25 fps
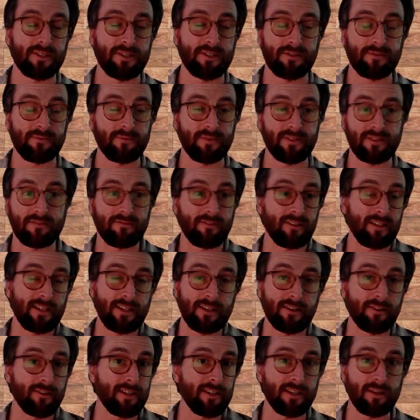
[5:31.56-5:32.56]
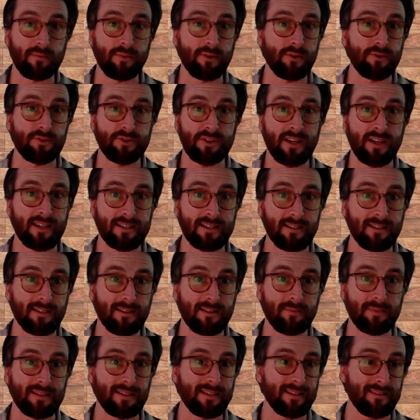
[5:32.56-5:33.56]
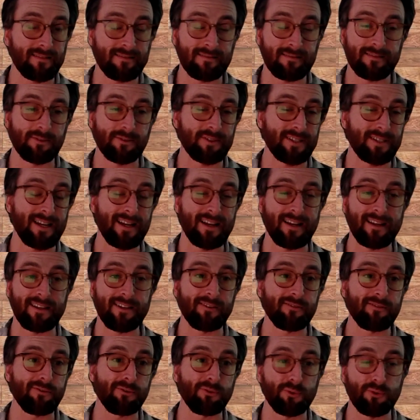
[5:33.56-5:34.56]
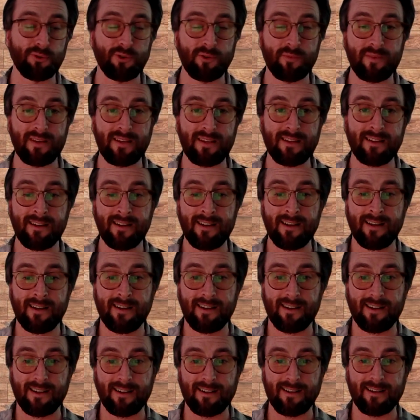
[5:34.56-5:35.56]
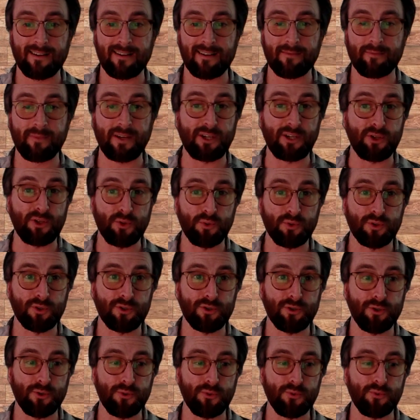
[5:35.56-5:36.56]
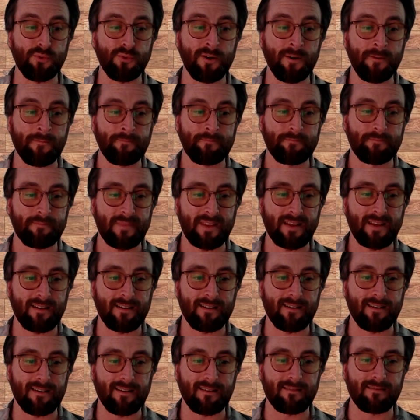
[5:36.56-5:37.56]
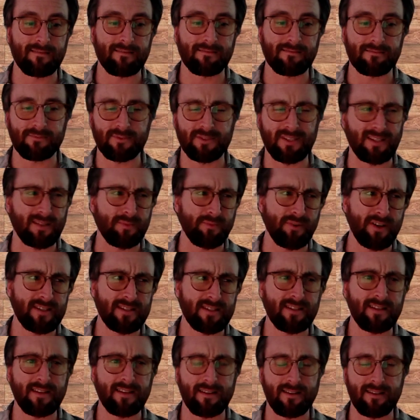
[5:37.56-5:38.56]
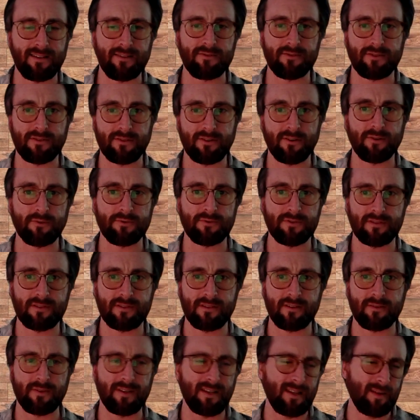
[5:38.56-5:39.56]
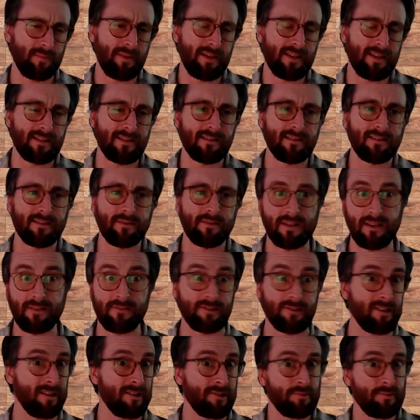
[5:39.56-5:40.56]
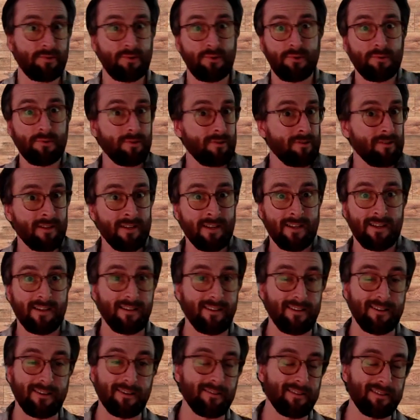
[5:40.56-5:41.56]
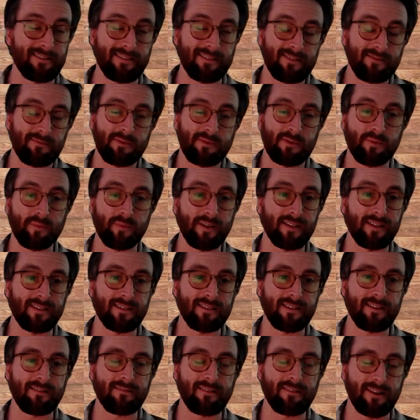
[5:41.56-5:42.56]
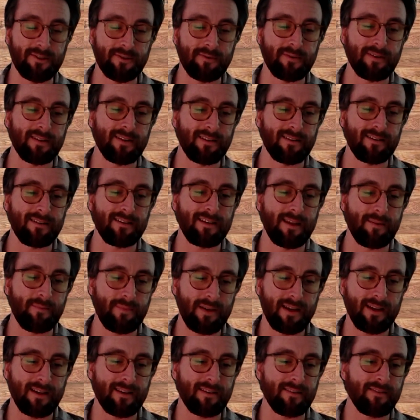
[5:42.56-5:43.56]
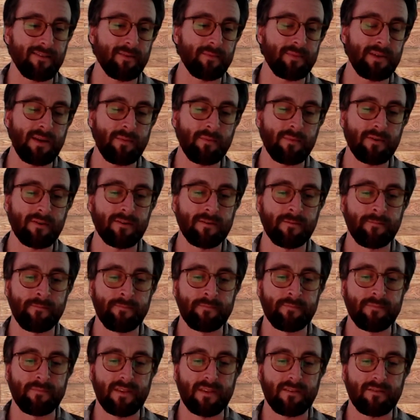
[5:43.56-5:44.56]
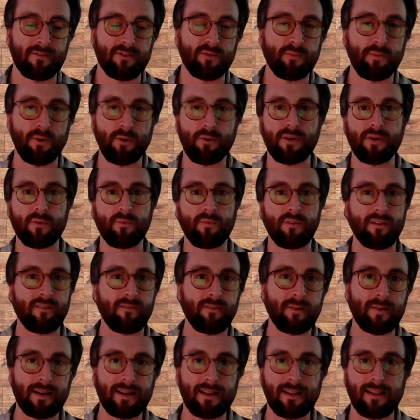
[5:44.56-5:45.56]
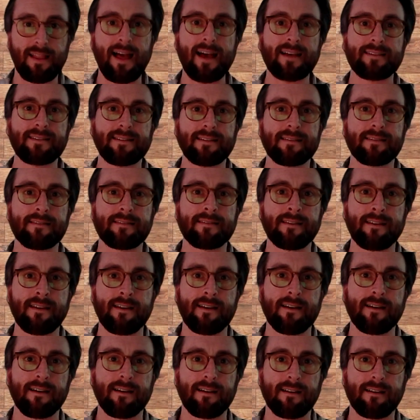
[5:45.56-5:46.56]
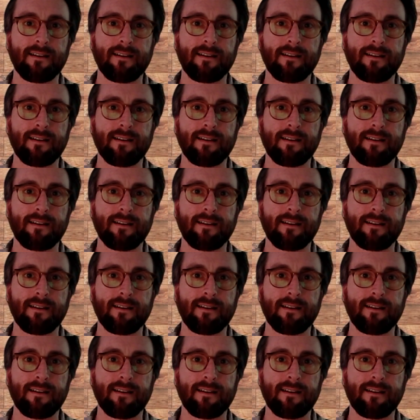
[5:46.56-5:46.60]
which was a really nerdy computer science club. But there was a guy a year older than me, Mike Schuler, who uh, was like the president, and he used to host. And we'd get pizza and we'd have shots with Schuler, and we were buddies. He graduated, came back in September, spoke in one of my classes,